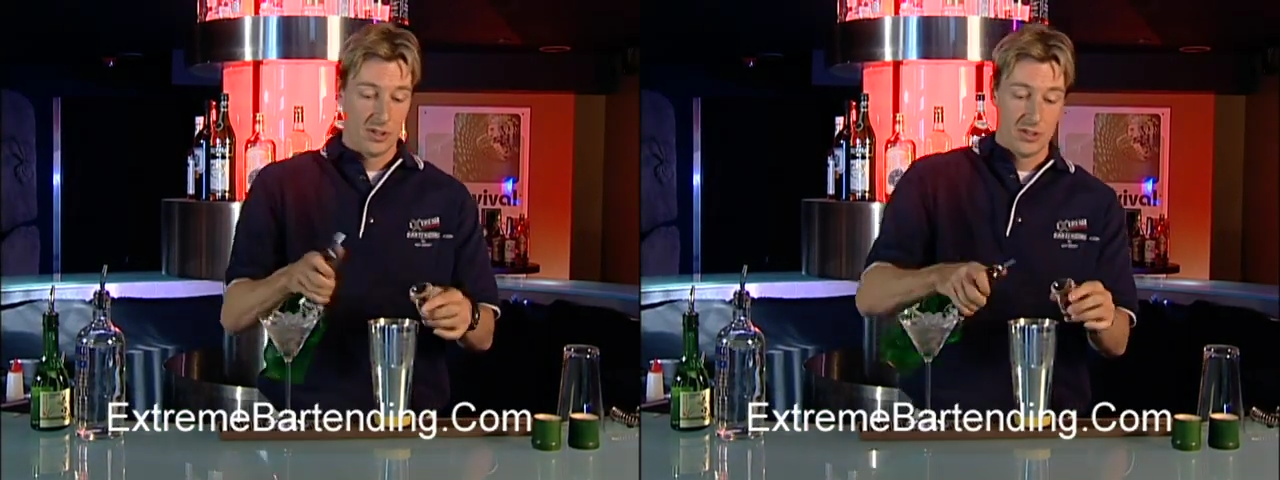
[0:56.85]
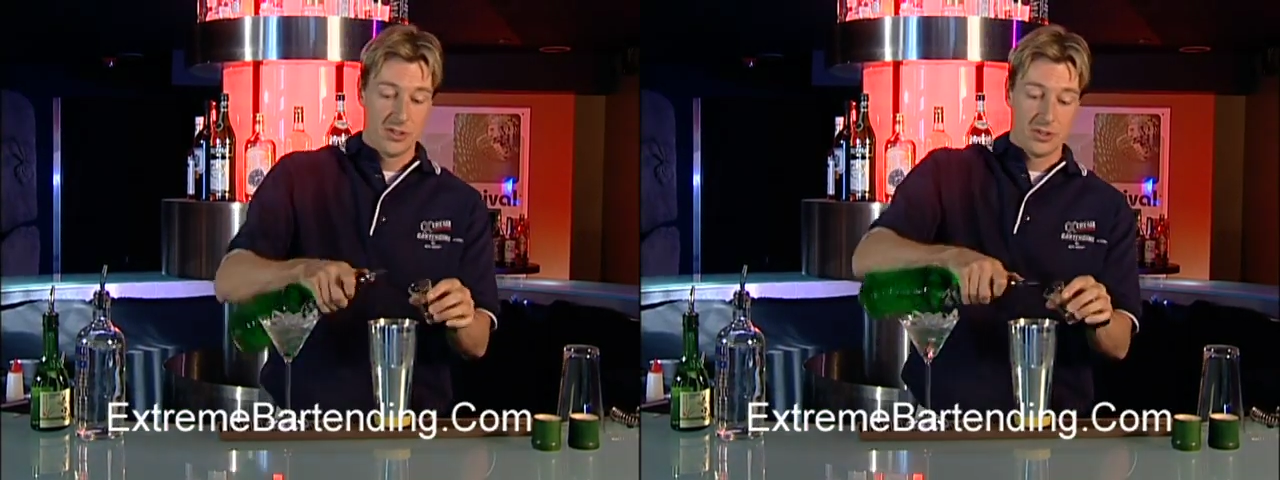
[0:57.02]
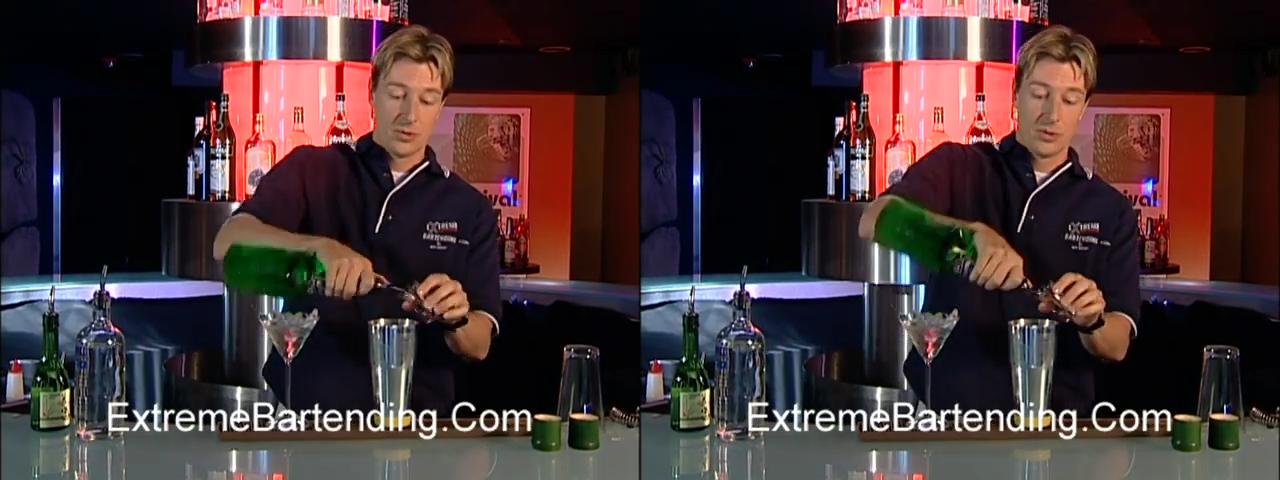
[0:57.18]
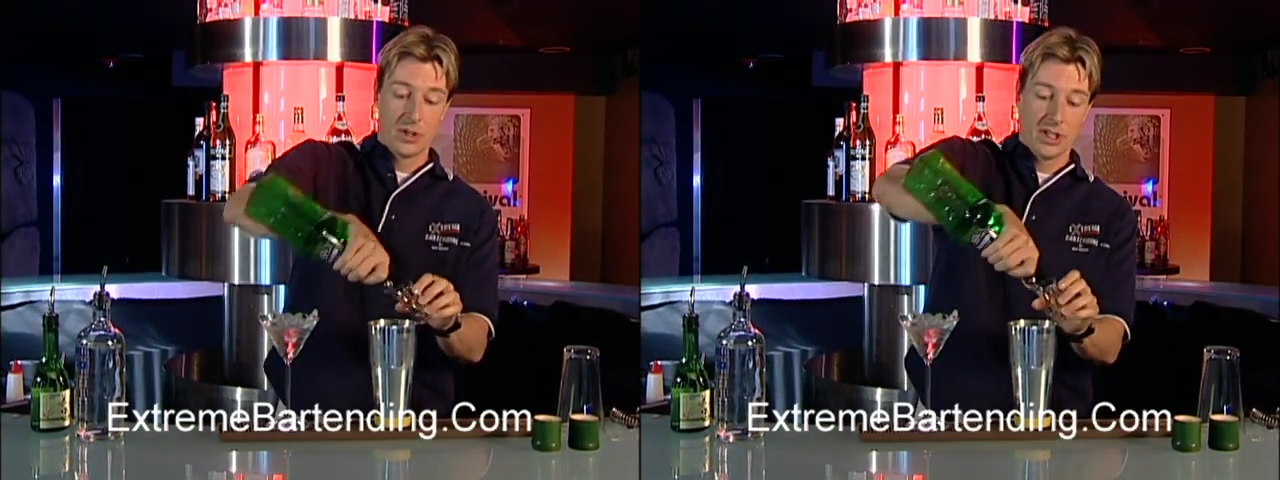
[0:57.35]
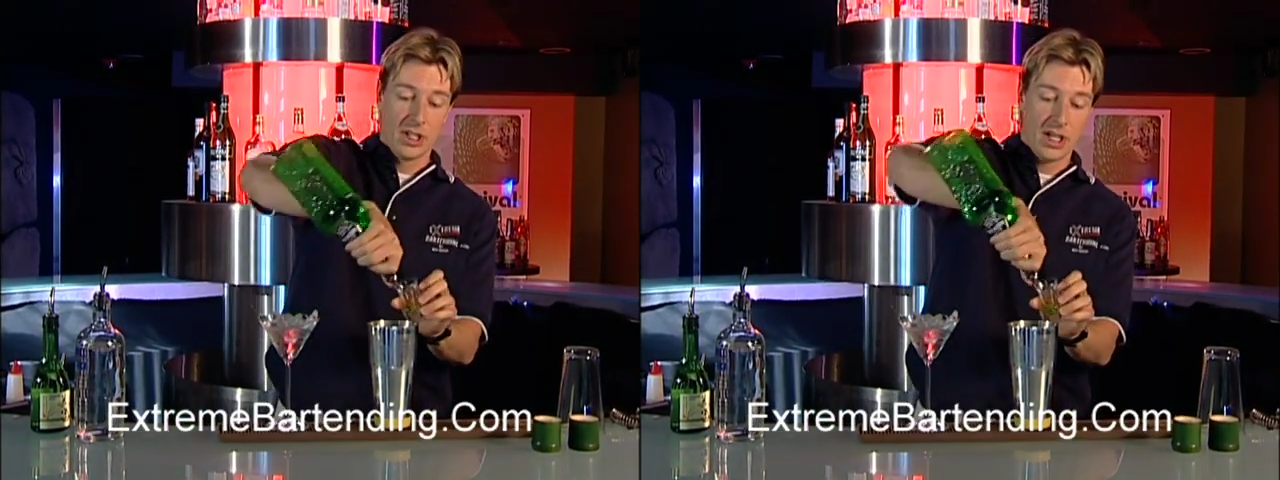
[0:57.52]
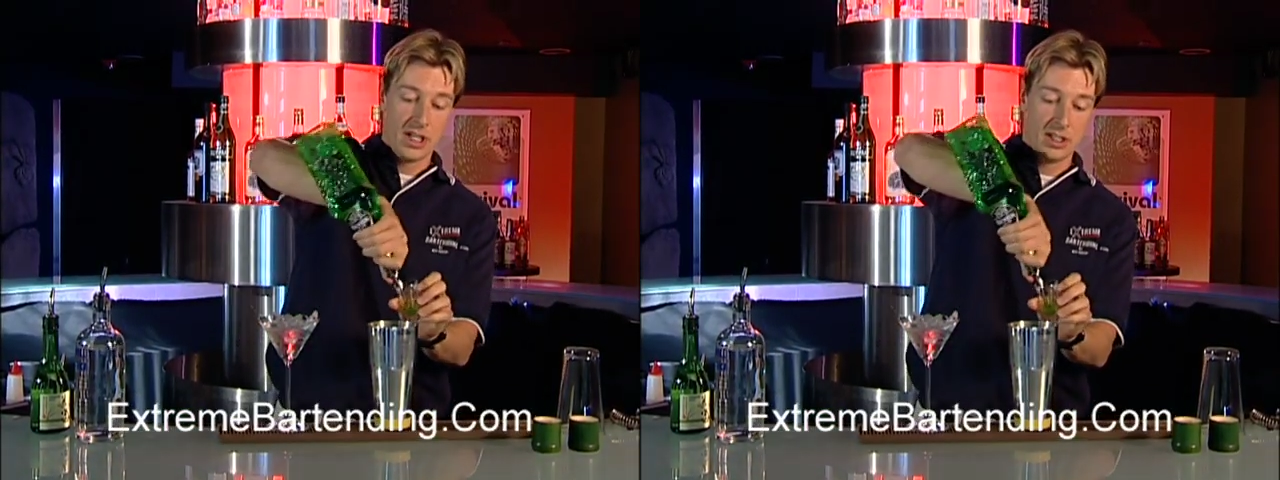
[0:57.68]
This is a
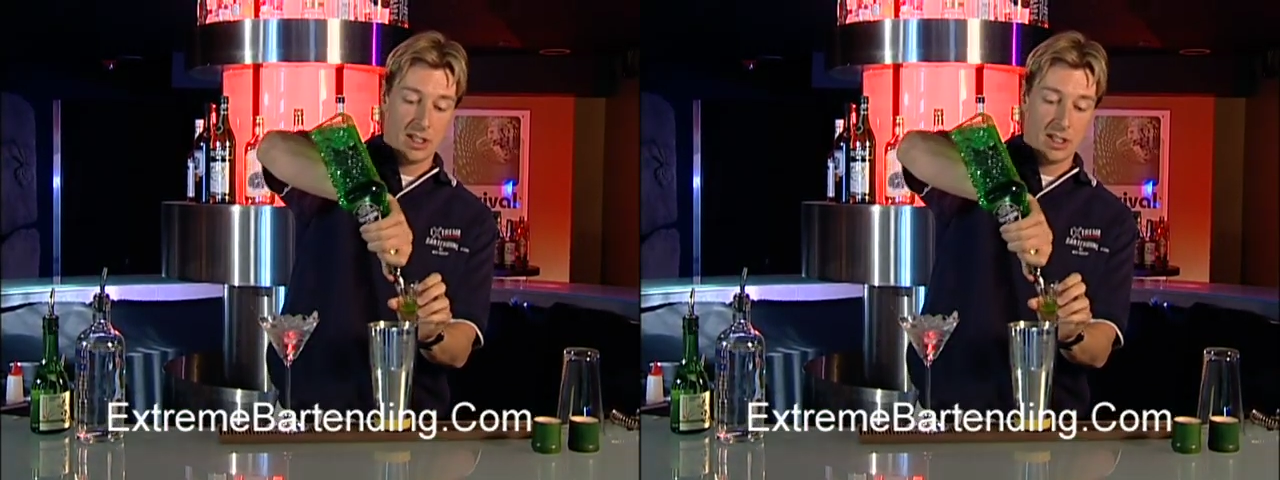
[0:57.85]
really nice